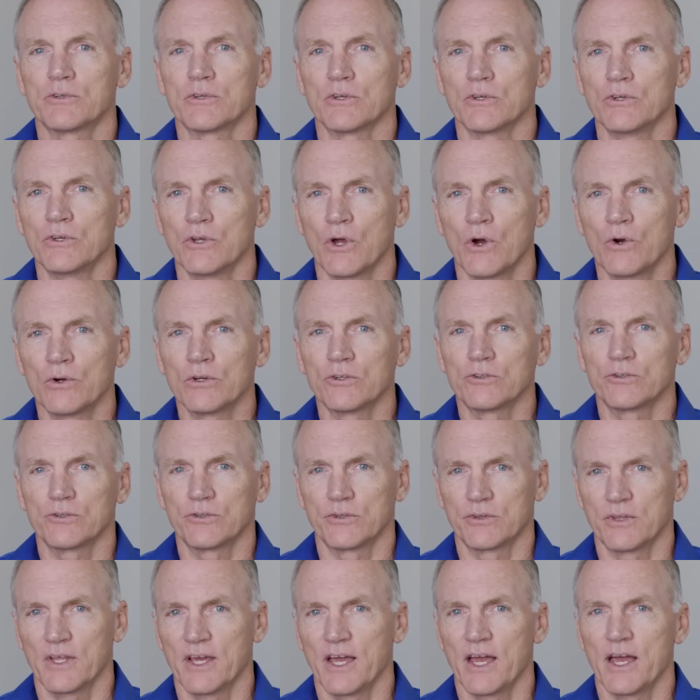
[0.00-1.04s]
to
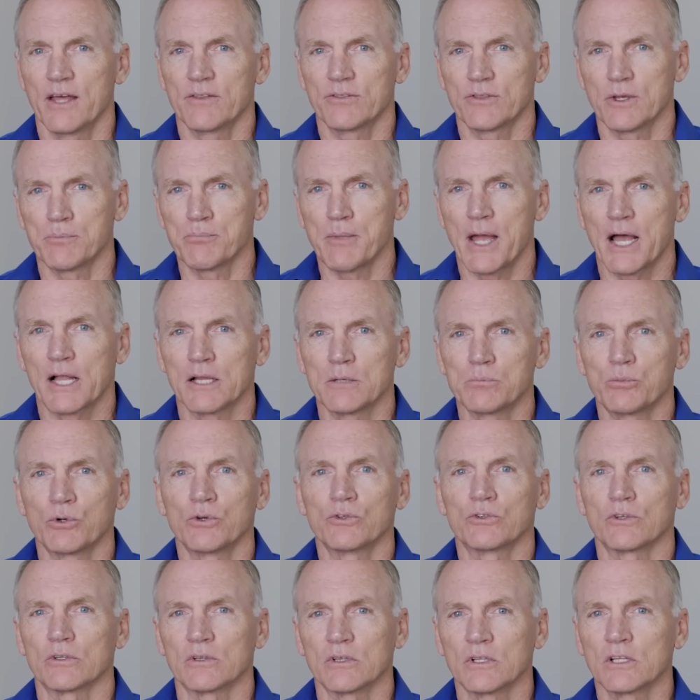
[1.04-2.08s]
notice that the
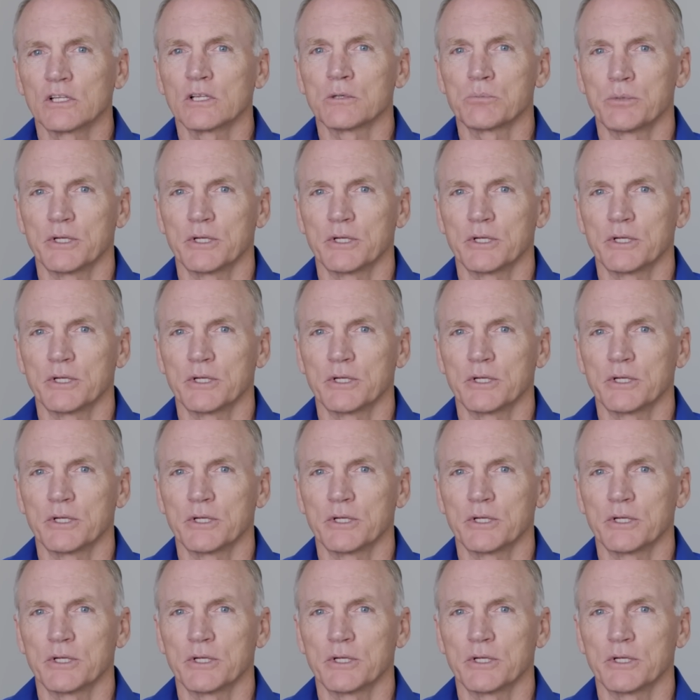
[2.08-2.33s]
Malibu's a little